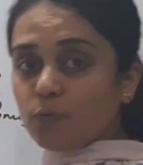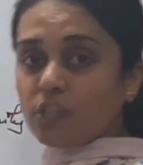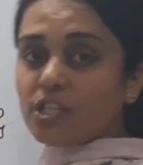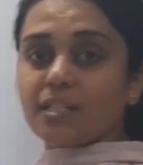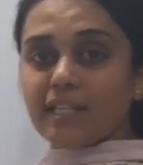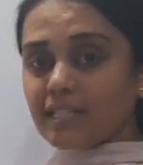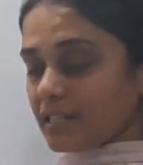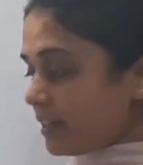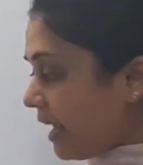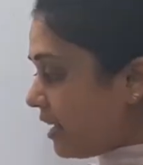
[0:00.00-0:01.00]
which is a
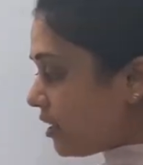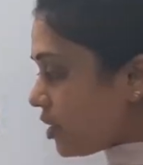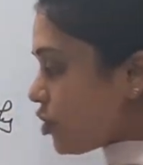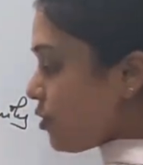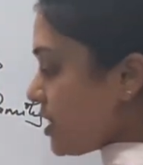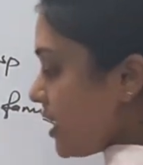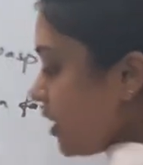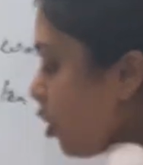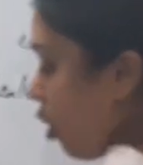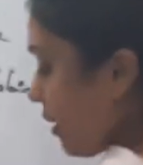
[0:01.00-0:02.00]
sterile tissue, is
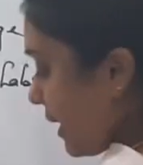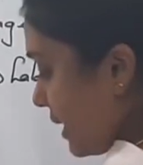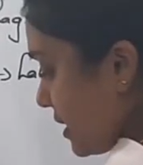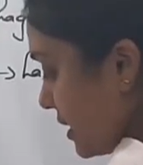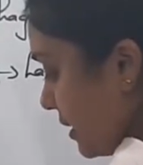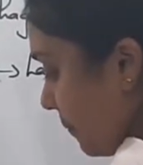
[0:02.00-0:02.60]
elongated.